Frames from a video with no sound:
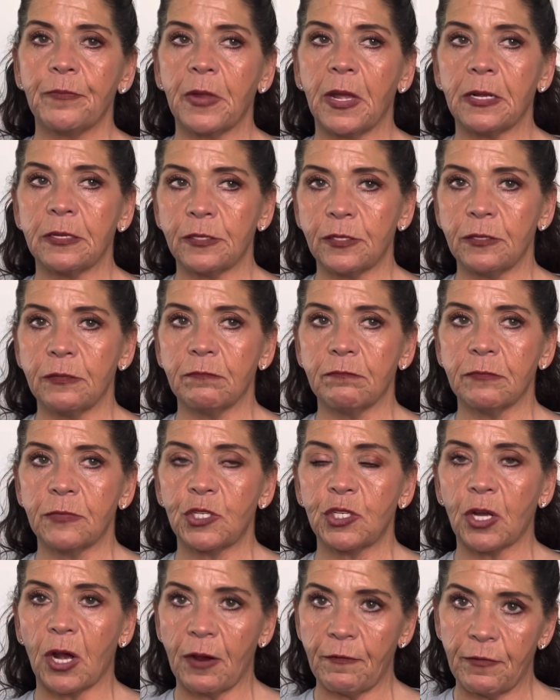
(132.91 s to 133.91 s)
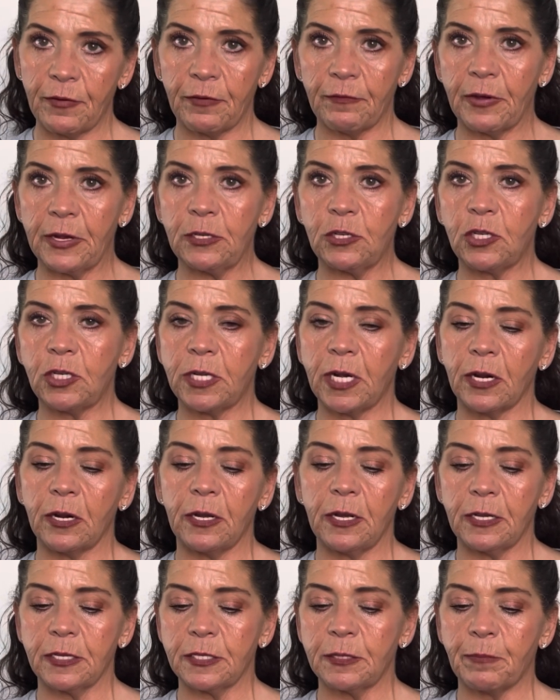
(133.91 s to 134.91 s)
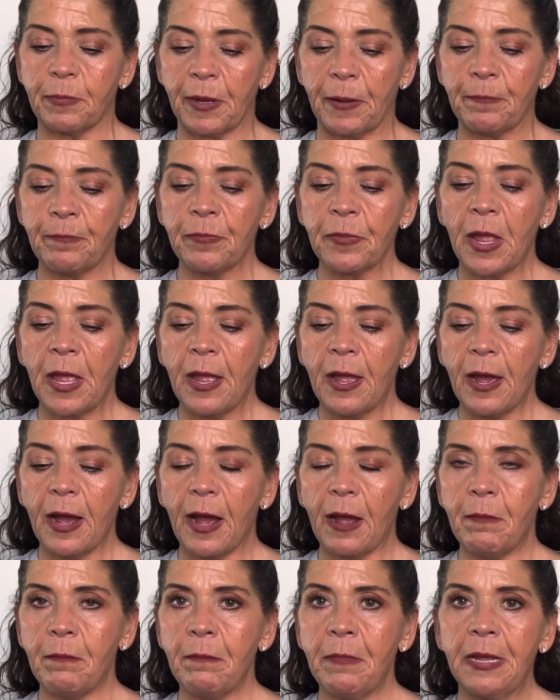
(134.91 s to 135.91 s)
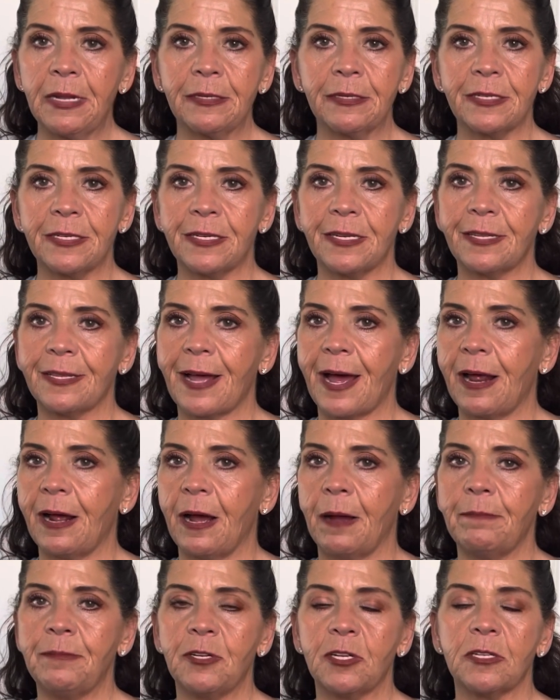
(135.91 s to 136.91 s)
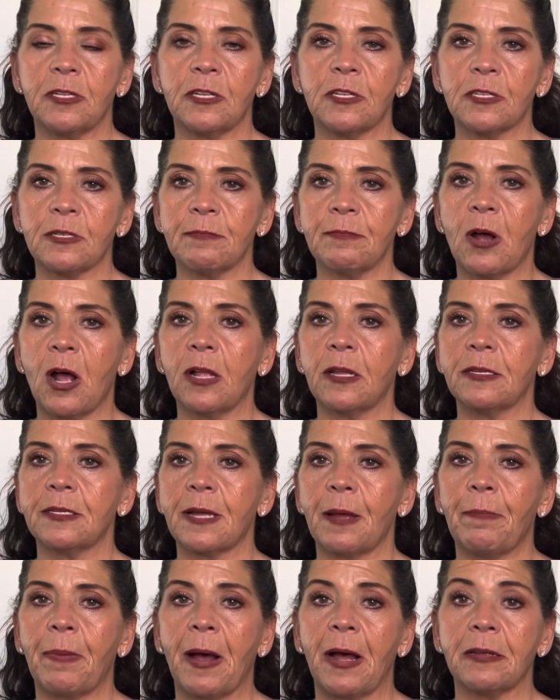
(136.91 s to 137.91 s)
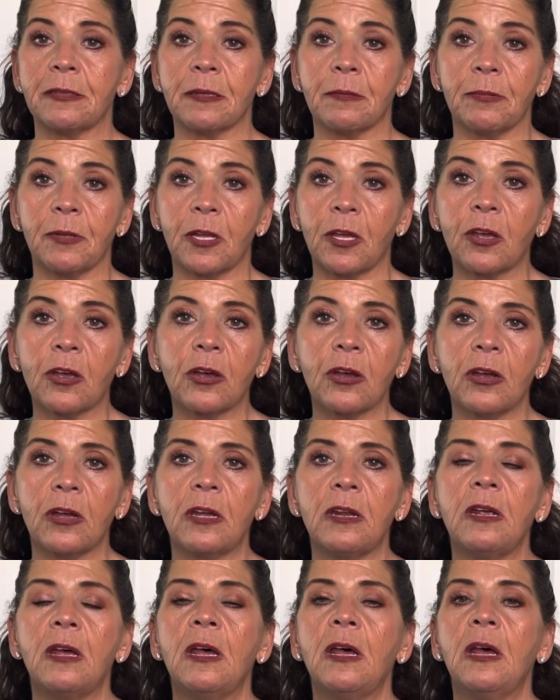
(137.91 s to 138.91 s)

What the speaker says: and sorry for the vegetarians, but I minced that up just as small as I possibly could,